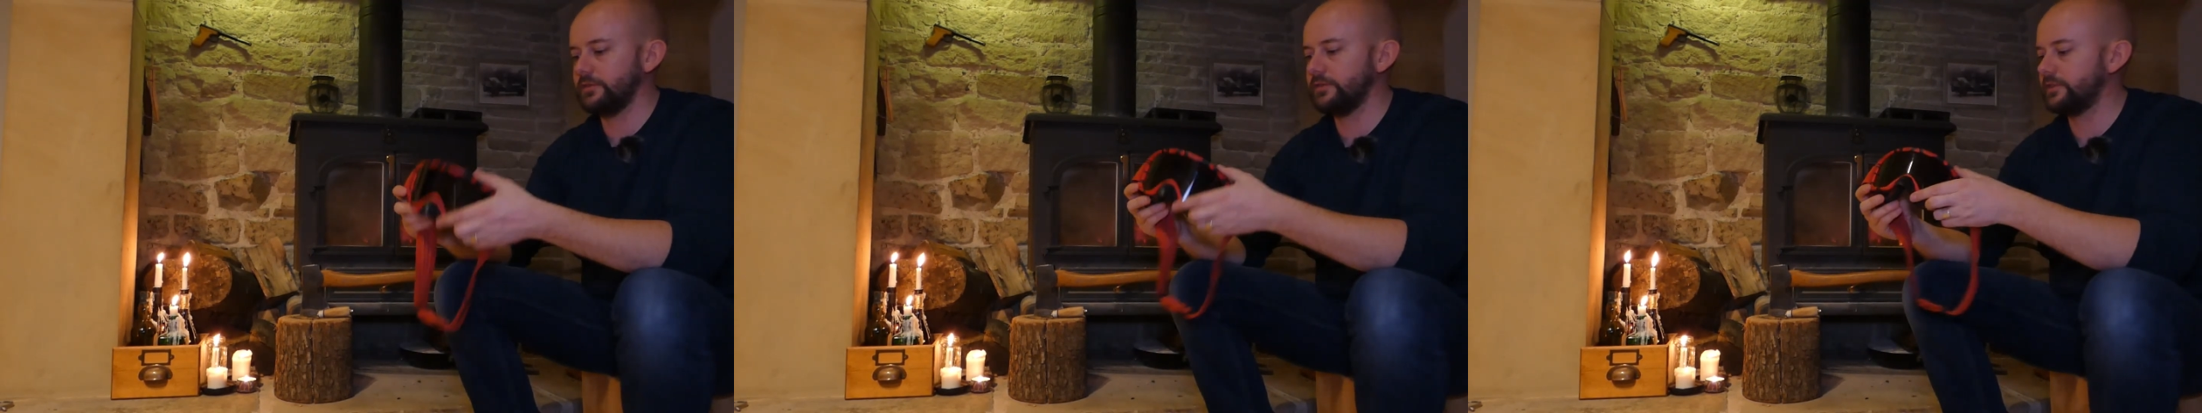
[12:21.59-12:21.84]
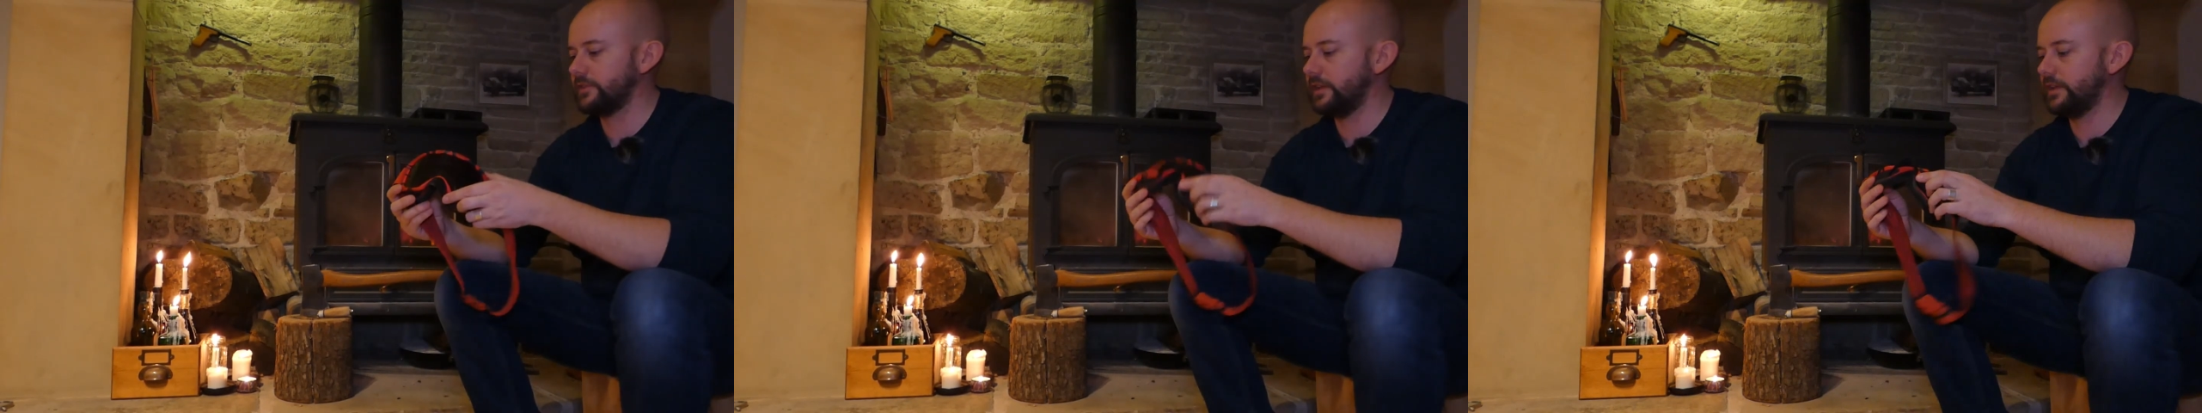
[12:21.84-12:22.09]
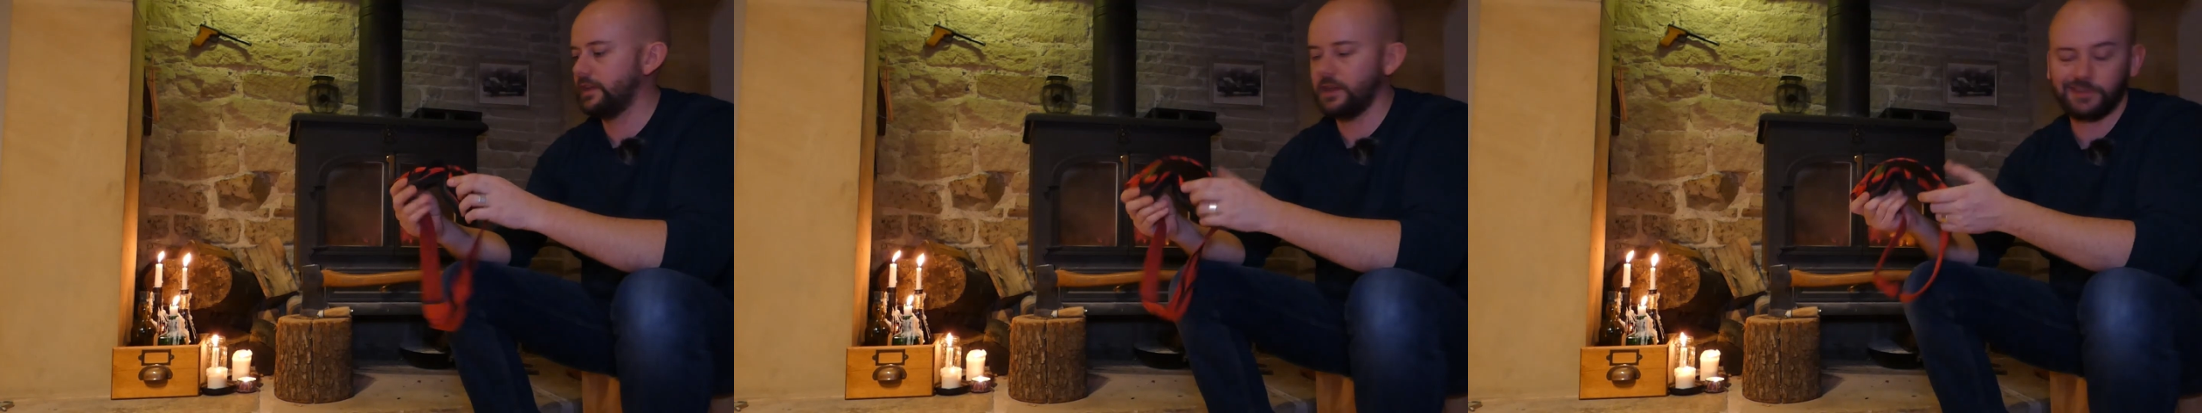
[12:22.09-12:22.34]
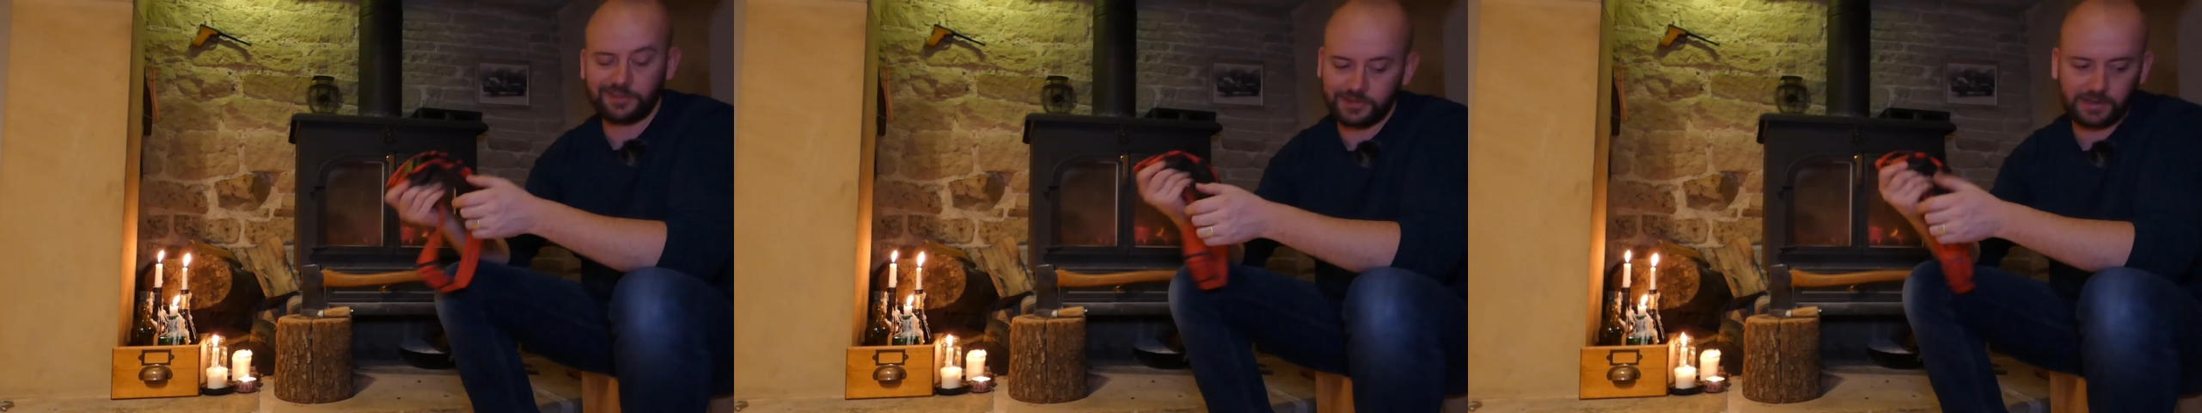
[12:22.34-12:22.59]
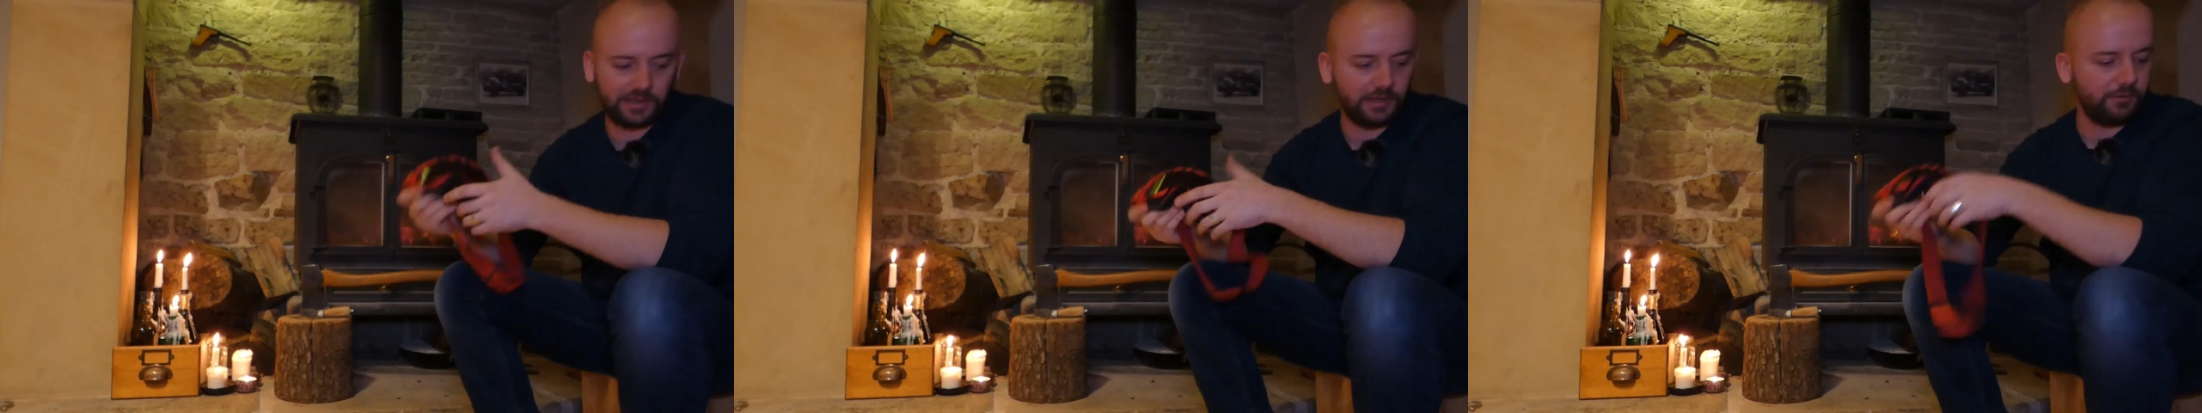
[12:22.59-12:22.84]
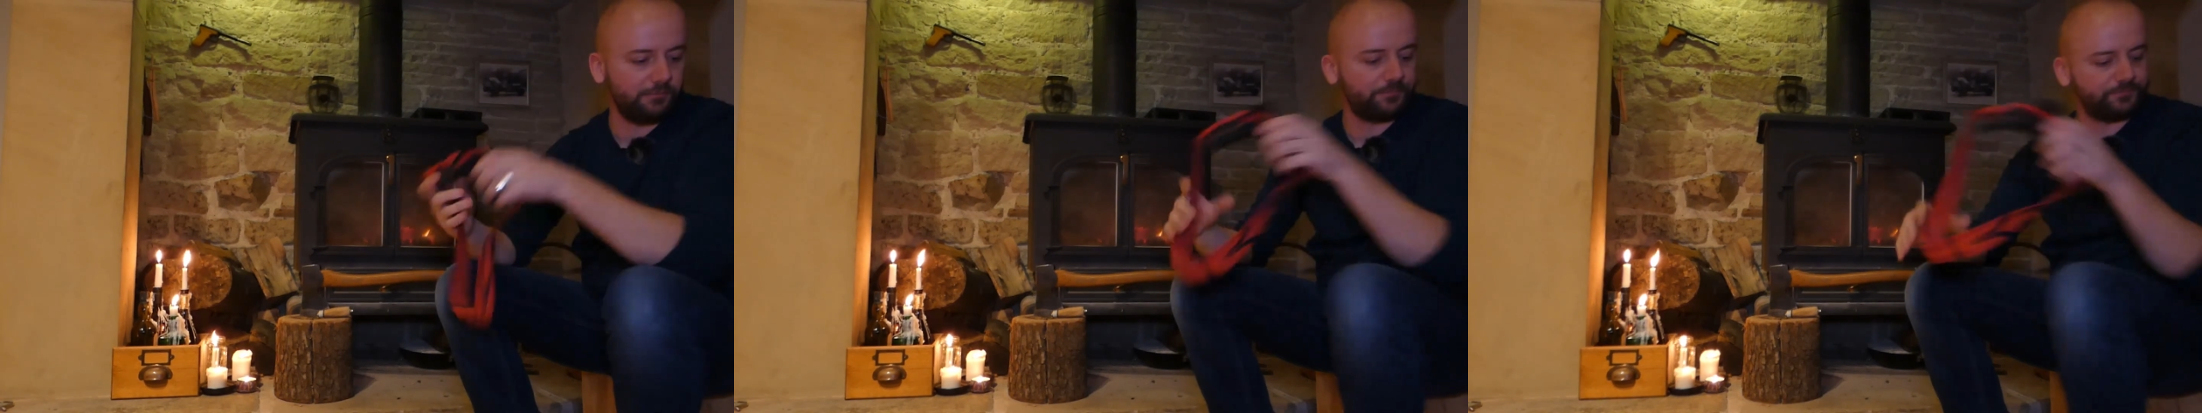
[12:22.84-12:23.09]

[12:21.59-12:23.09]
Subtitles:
just as a side note.